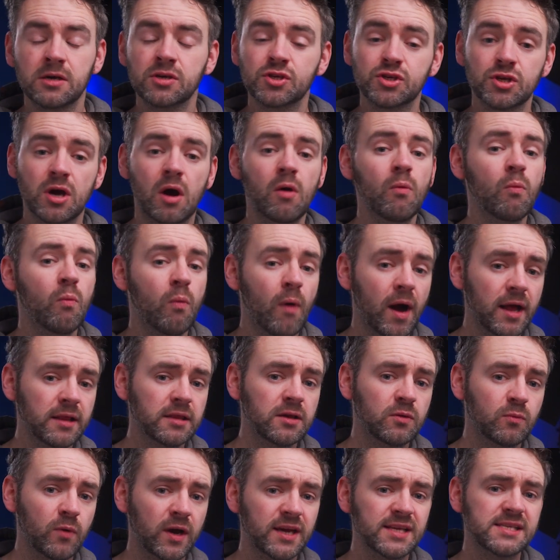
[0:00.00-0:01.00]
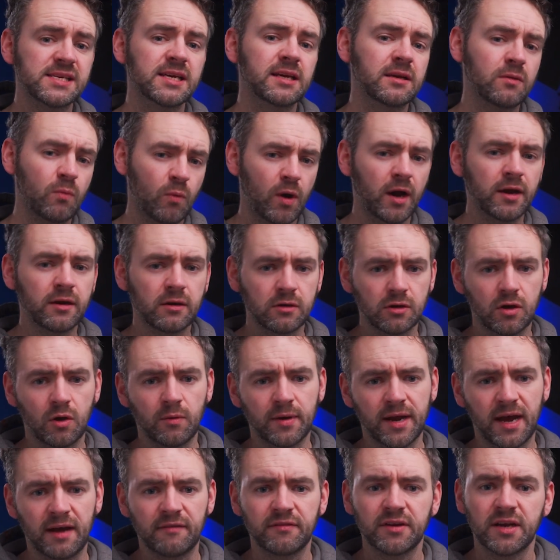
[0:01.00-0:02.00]
So while you're waiting, why not go
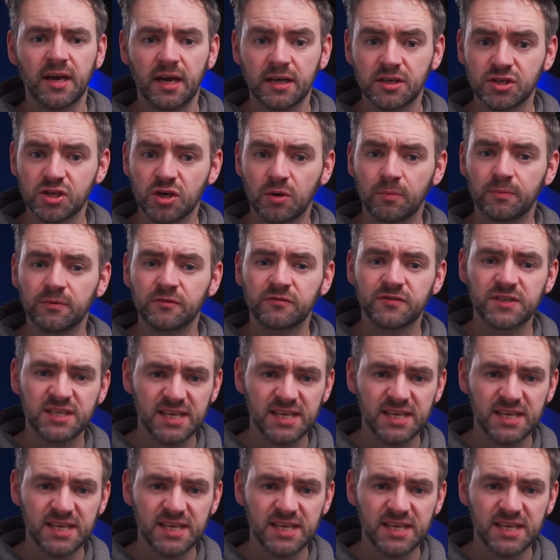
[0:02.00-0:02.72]
and have a nice cup of